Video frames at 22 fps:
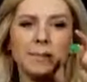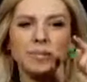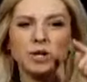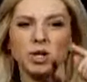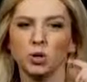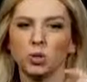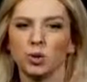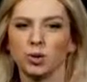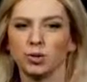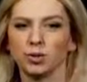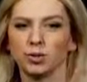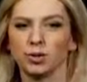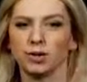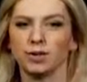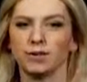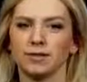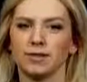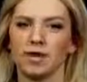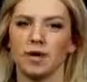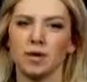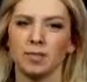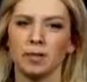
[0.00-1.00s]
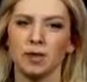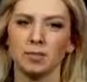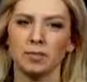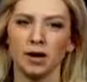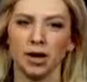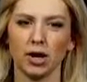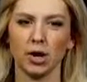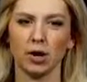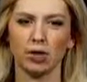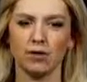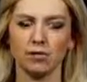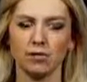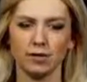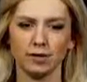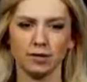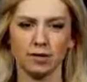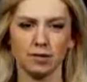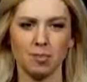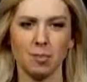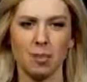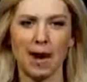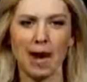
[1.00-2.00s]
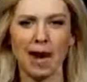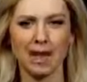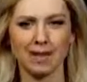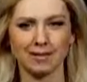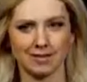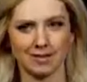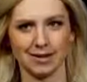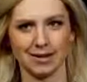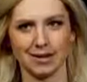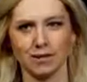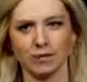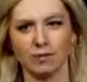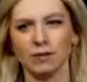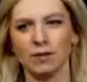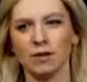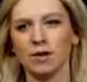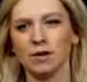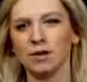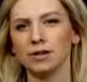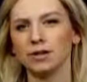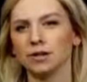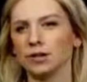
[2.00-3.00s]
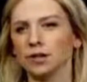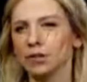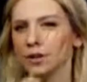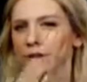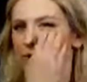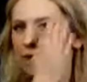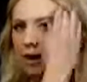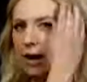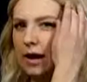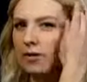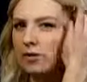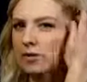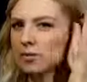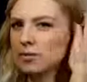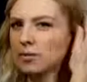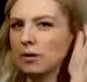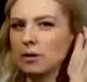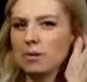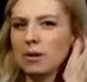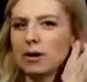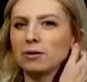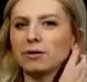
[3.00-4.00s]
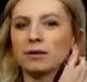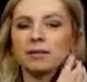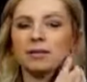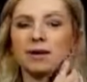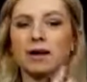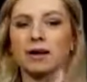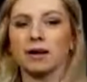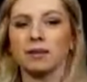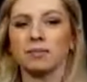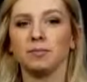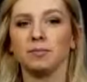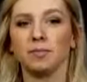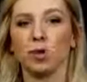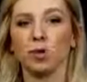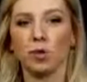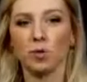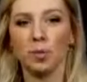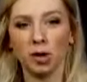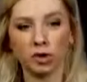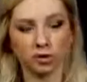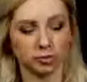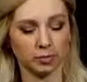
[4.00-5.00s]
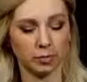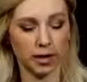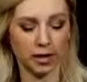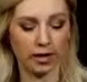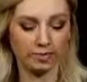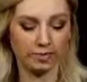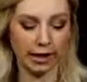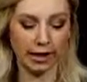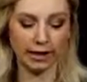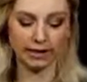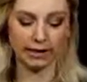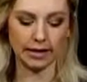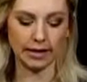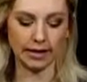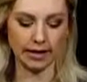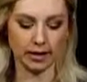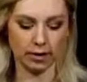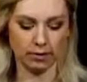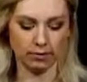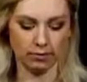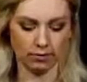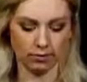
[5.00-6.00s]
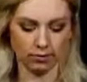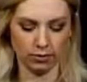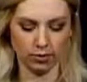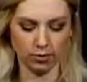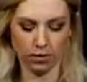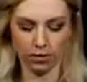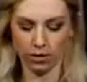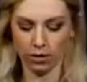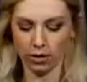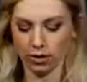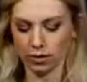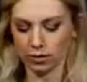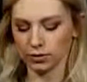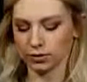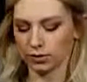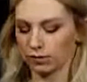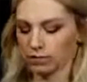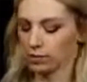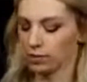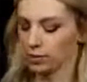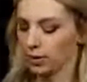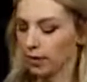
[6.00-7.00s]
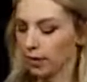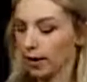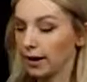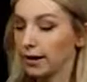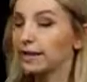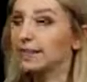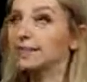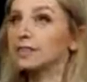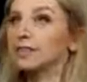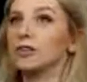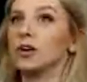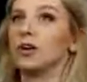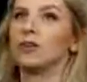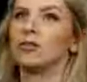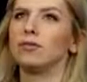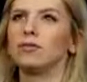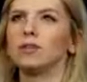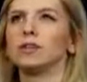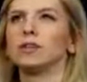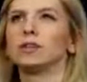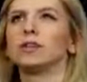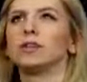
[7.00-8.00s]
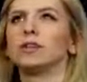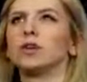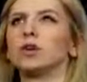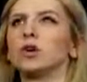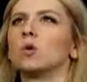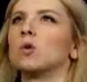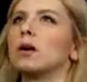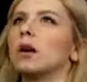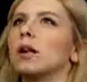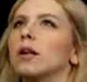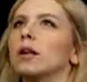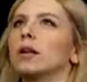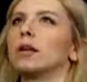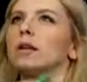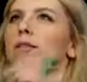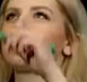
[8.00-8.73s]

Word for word: going to work towards keeping my coefficient positive, so I don't have to worry about dividing or multiplying by negatives. negative. So let's go ahead and solve this inequality,